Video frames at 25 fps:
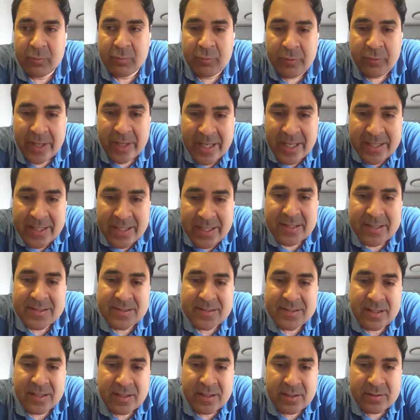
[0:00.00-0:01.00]
various
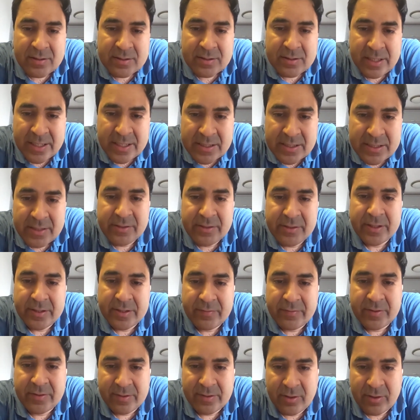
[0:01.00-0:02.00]

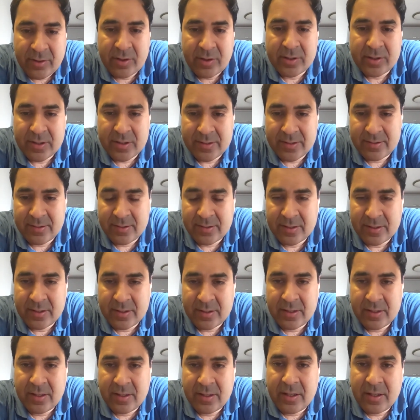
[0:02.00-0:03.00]
degenerative disorders
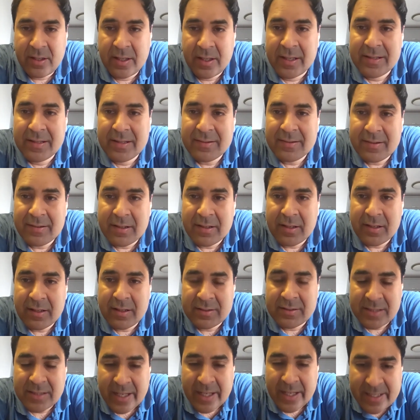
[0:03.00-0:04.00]
is
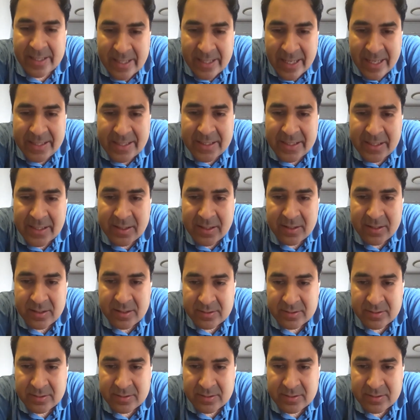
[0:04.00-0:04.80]
gigantic.